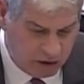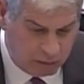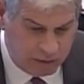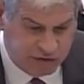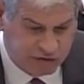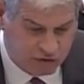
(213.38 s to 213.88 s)

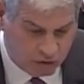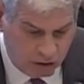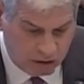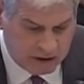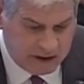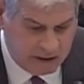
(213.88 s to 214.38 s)
We
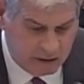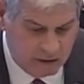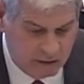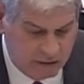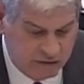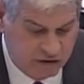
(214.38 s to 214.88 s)
strongly
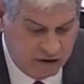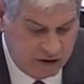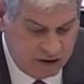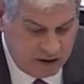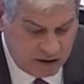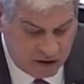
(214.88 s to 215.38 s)
urge
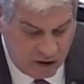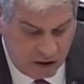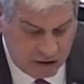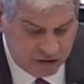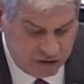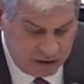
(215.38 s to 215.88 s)

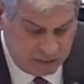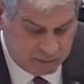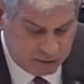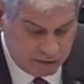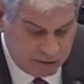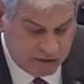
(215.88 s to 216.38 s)
caution and
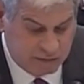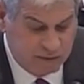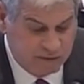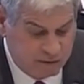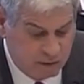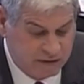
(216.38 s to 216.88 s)
prudence
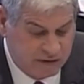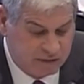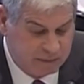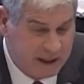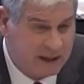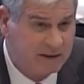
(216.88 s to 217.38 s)
before
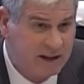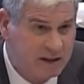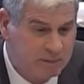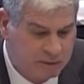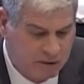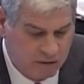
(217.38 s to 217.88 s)

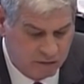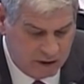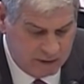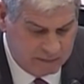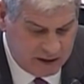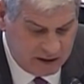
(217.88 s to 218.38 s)
dismantling a
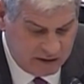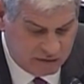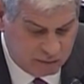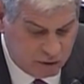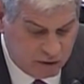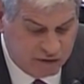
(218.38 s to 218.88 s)
program that
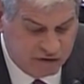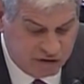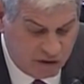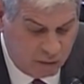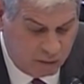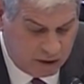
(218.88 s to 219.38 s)
has worked
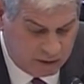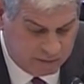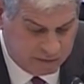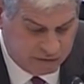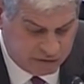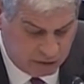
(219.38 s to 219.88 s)
so well
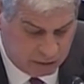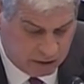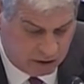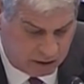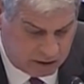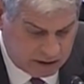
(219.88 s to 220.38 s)
for so
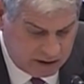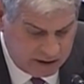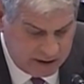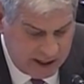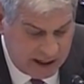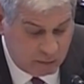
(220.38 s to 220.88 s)
long
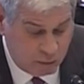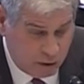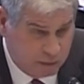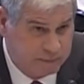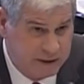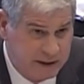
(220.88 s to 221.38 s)
and
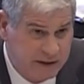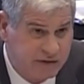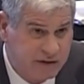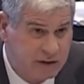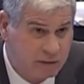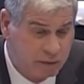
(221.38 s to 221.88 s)
won't be
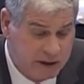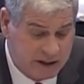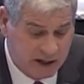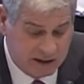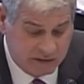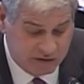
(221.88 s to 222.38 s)
easy to
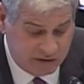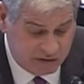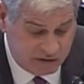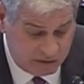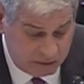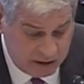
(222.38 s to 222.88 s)

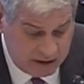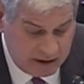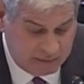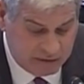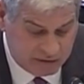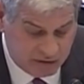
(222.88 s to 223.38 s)
reconstitute
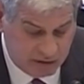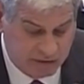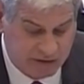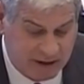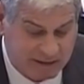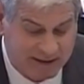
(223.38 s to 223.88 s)
if it
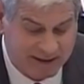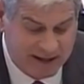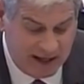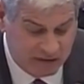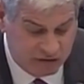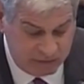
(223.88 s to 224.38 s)
turns out that
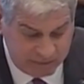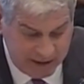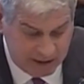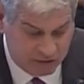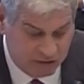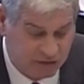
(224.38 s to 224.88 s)
cash and
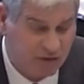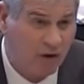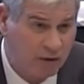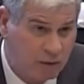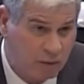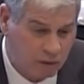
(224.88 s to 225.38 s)
vouchers
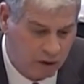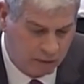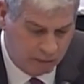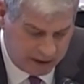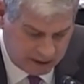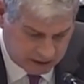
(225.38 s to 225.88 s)
are the
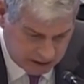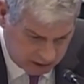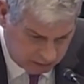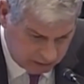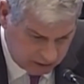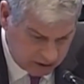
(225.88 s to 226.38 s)
wrong way to
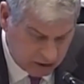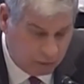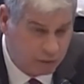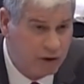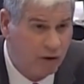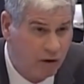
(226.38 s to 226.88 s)
go.
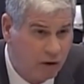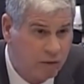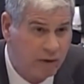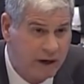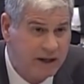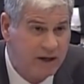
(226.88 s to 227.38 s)
We
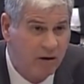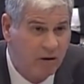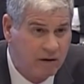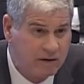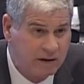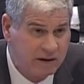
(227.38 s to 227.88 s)
already
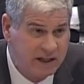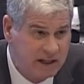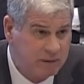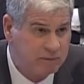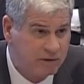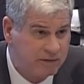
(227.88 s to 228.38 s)
are the
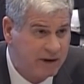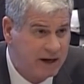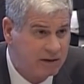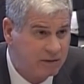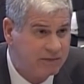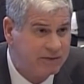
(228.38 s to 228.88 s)
leading
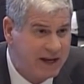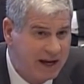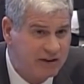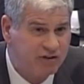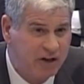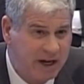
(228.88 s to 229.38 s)
provider of
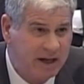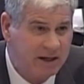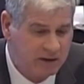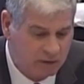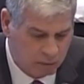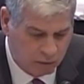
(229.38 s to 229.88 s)
cash
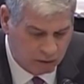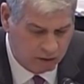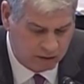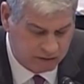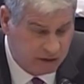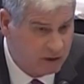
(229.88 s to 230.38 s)
aid in the
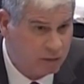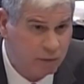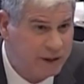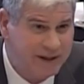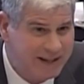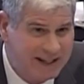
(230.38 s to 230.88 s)
world.
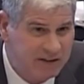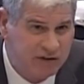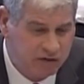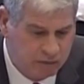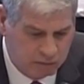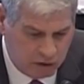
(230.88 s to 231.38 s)
We need
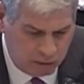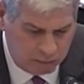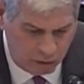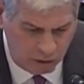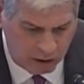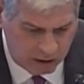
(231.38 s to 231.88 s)
do no
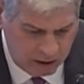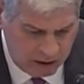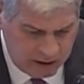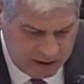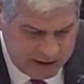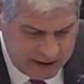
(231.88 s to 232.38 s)
more.
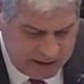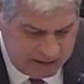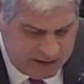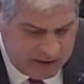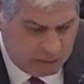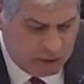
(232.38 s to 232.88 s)

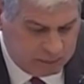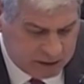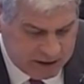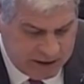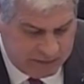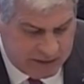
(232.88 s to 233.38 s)
Indeed, we
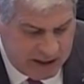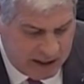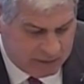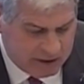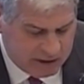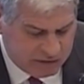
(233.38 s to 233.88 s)
believe the
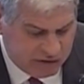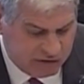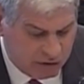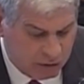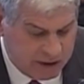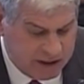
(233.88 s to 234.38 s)
evidence
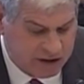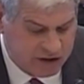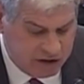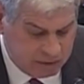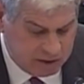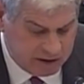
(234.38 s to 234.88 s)
is already
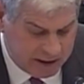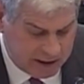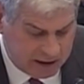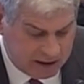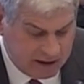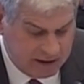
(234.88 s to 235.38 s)

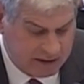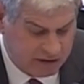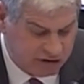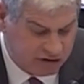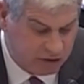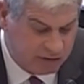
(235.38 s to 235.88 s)
accumulating
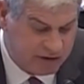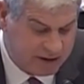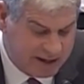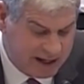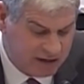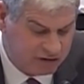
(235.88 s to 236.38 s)
that shows
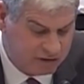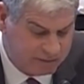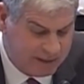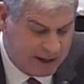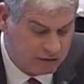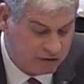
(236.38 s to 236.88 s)
that cash and
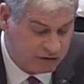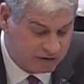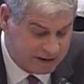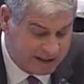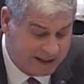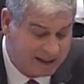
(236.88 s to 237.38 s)

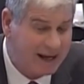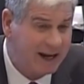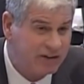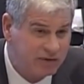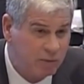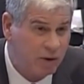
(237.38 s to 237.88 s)
vouchers lead,
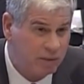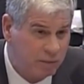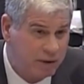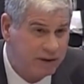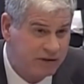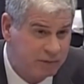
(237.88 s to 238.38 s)
as one
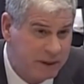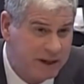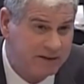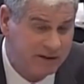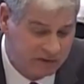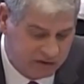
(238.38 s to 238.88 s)
would
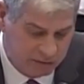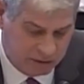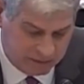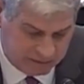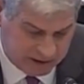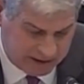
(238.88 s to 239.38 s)
expect
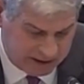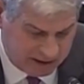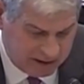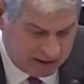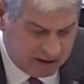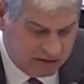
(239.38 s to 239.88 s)
intuitively,
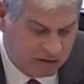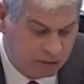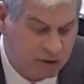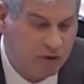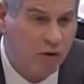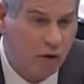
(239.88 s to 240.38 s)

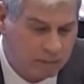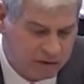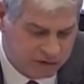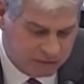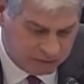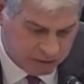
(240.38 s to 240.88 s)
to
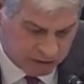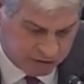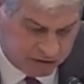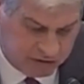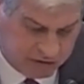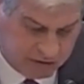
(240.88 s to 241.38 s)
enormous
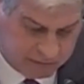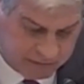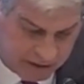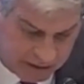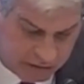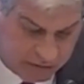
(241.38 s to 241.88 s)
diversions of
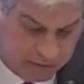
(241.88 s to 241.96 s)
funds,